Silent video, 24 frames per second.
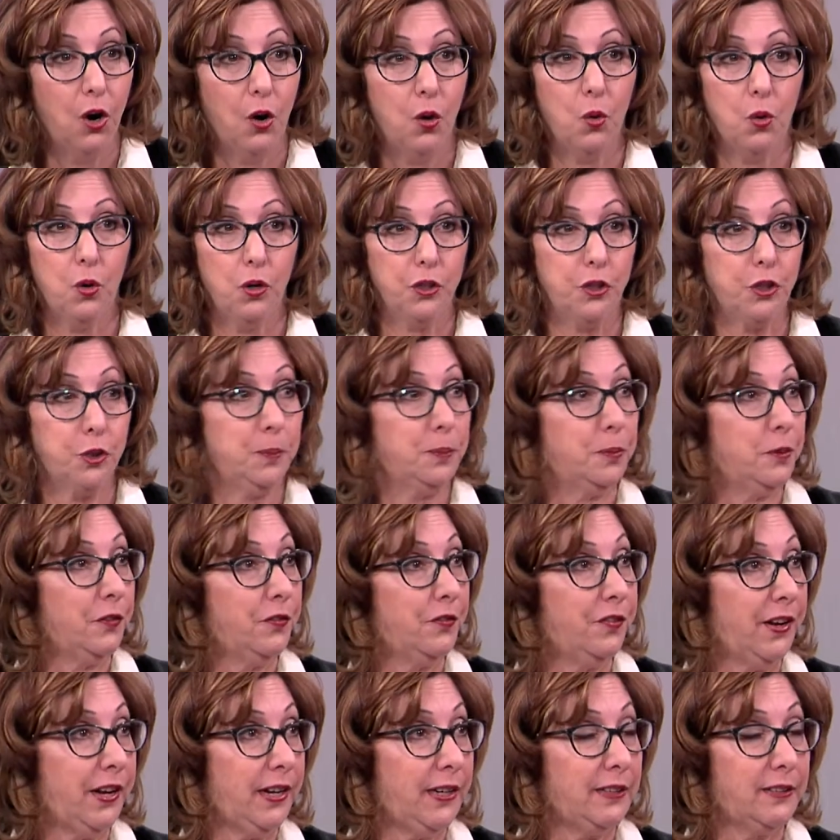or to
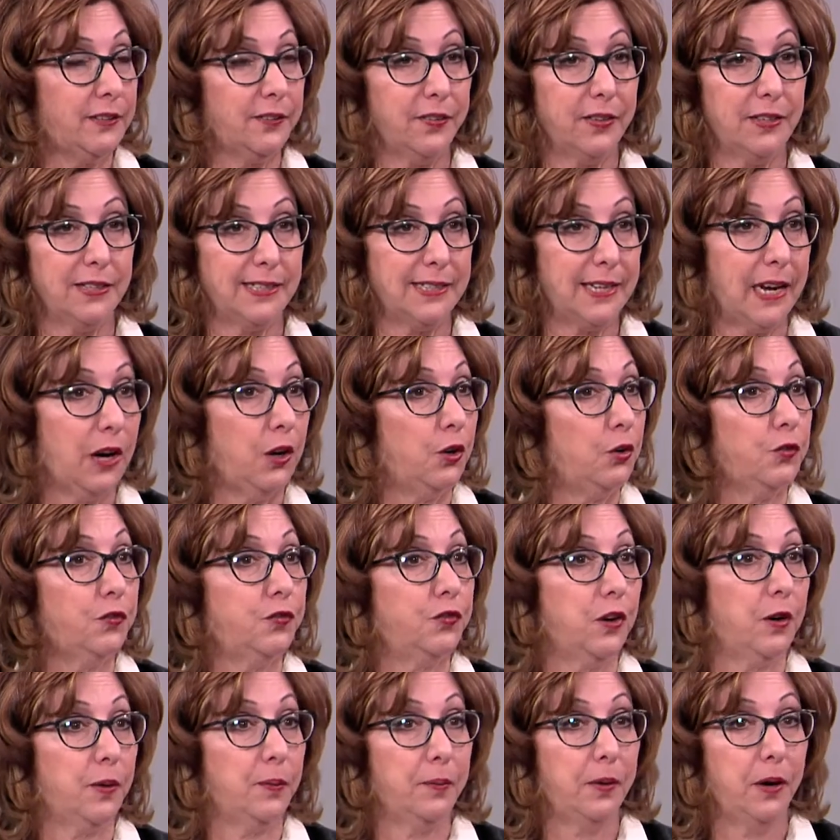prevent the sound
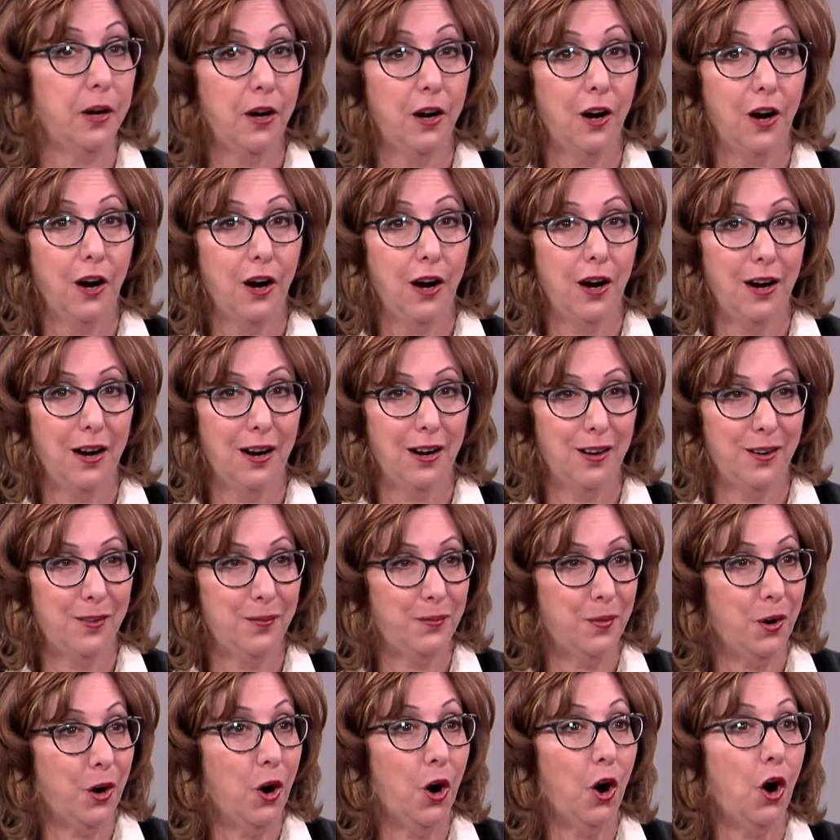from um,